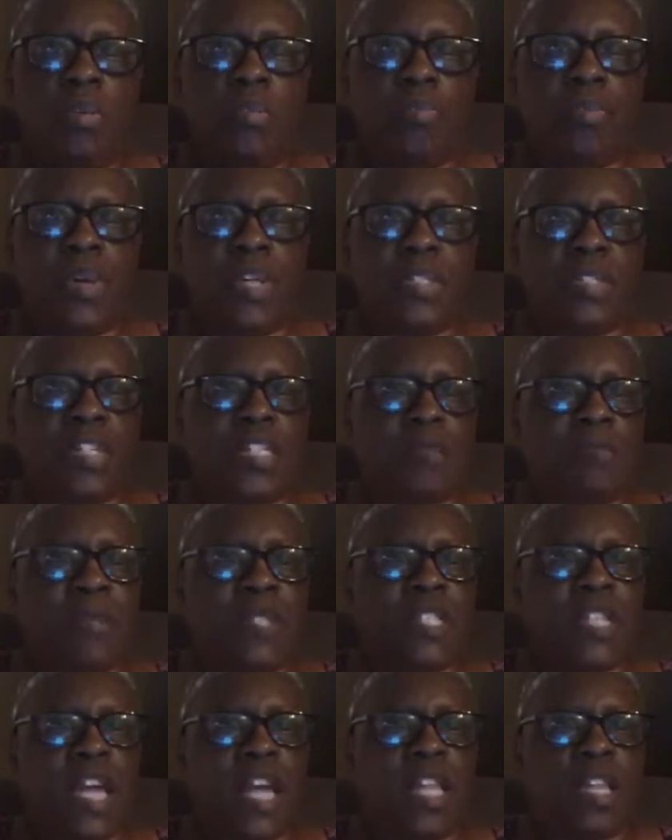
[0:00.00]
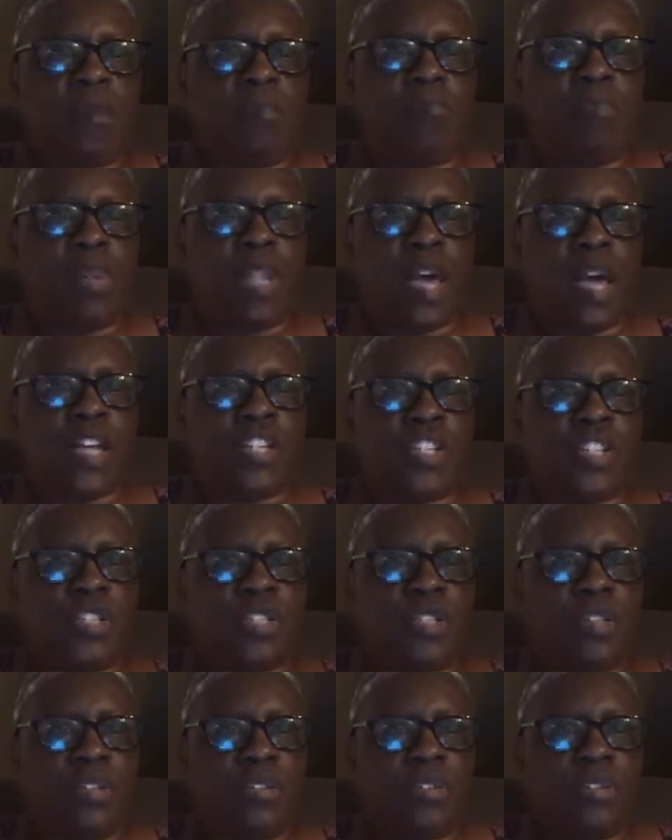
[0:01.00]
Princess Patella
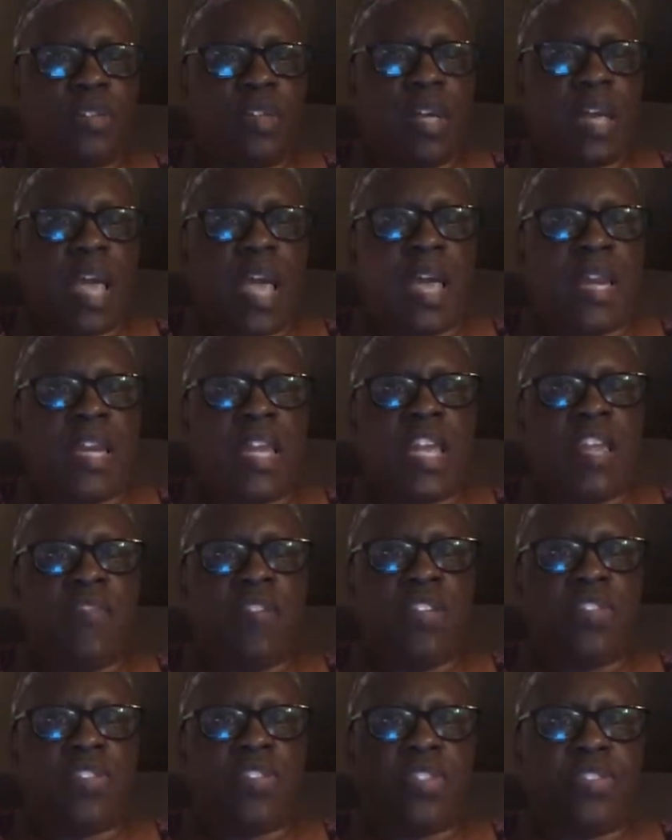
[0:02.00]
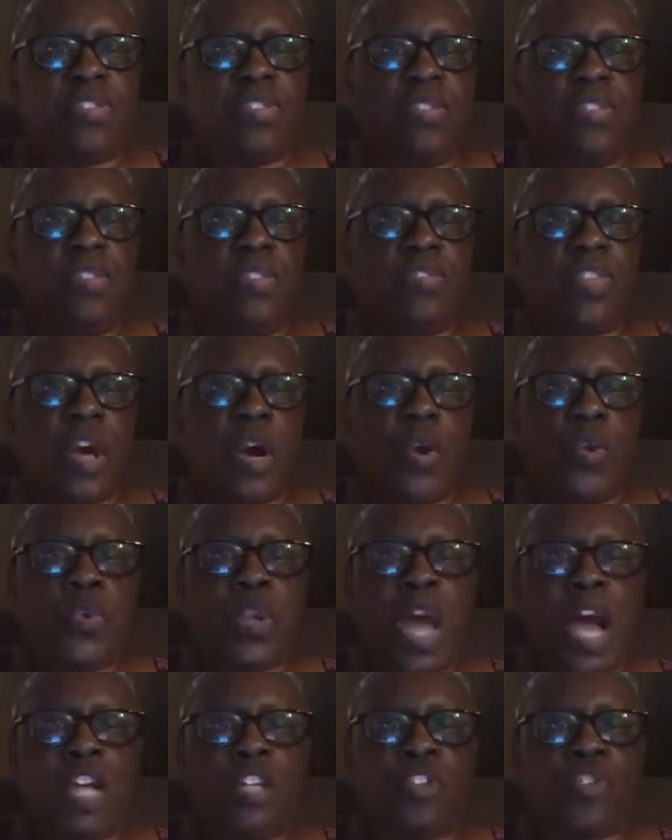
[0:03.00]
blushed, and even though
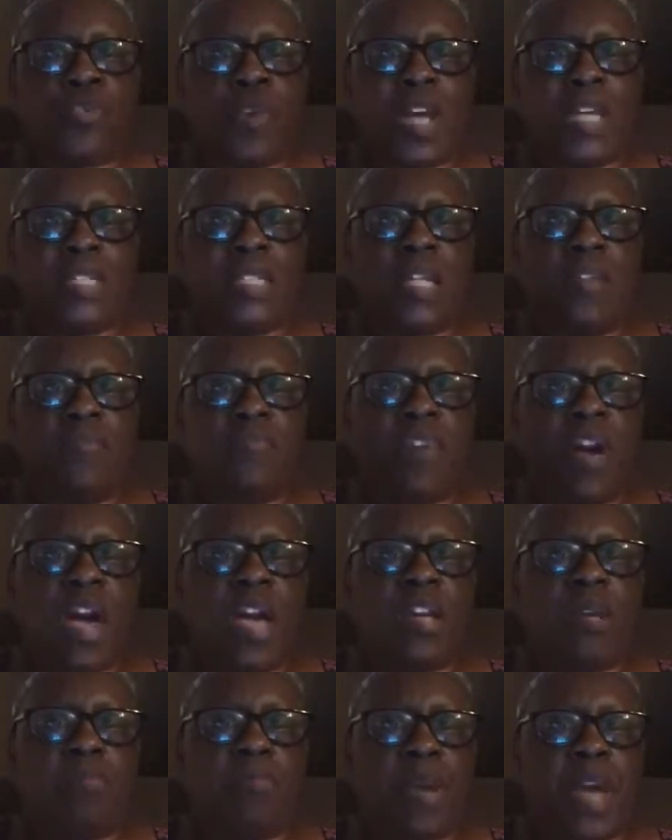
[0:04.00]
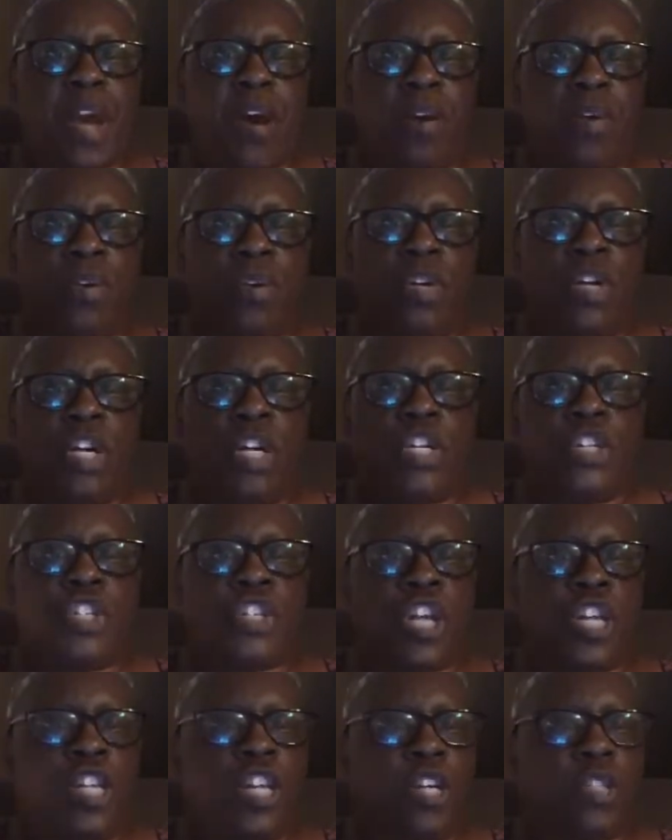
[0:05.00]
not dressed in fine apparel,
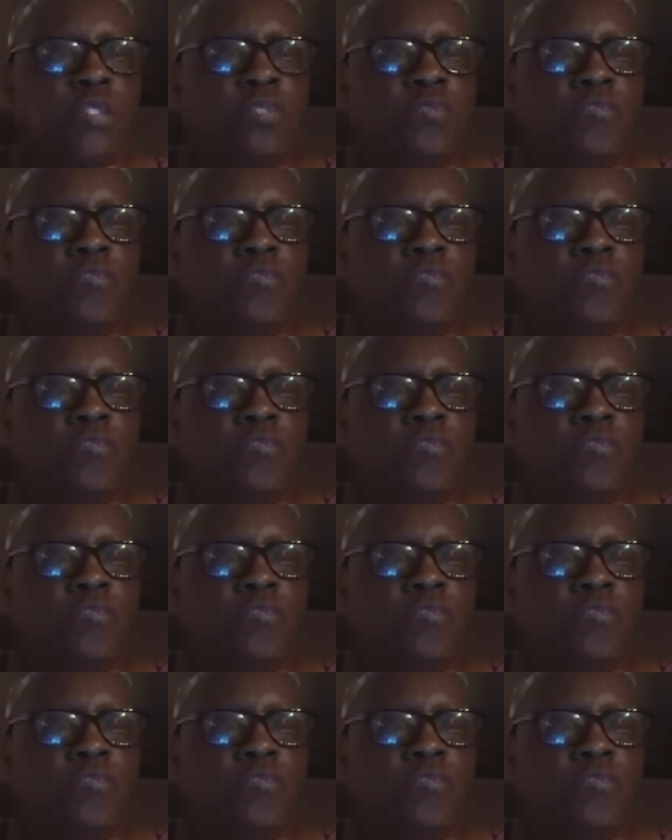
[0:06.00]
she looked